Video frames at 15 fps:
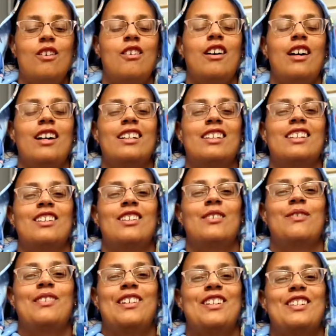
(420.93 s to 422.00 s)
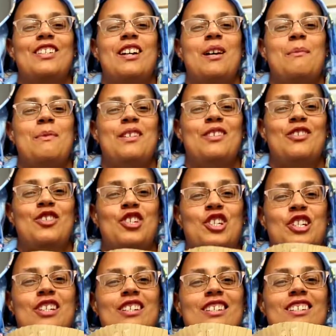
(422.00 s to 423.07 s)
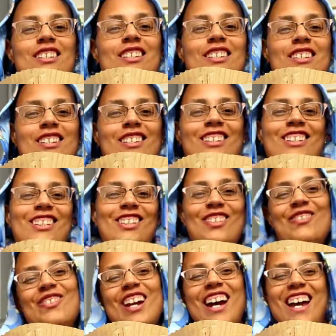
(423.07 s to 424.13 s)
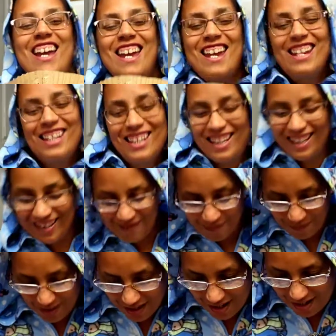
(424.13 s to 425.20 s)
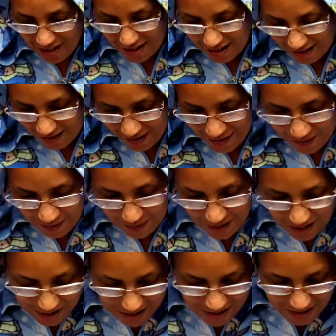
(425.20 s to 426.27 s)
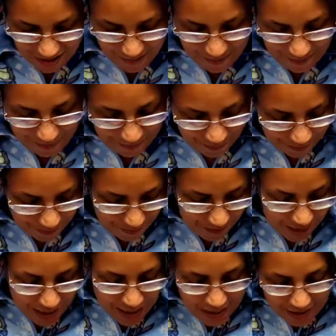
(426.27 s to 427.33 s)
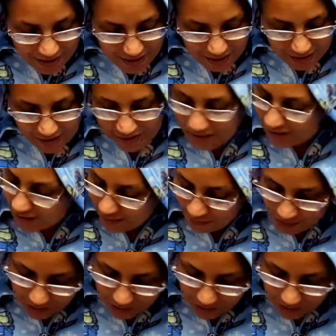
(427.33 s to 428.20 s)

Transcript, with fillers: oh, I got the air fryer timing just right. All right. Now let's see if